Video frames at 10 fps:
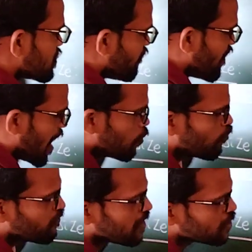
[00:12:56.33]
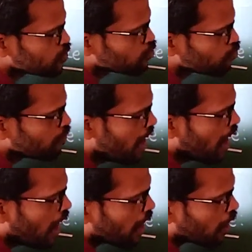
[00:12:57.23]
The fallopian tube
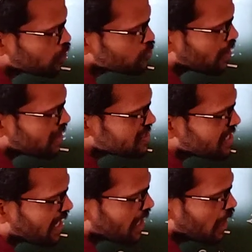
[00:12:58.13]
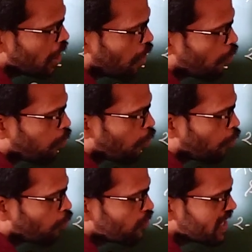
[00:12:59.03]
are also known as a
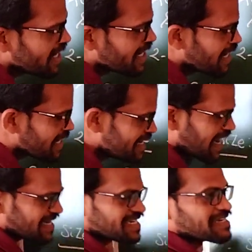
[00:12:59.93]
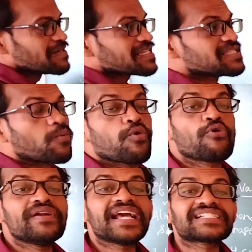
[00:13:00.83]
oviduct. The
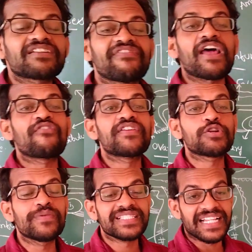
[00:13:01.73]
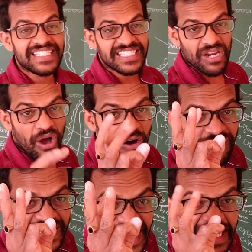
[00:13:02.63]
oviduct or fallopian tube is consists
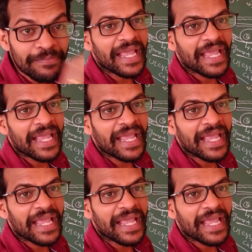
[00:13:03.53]
of three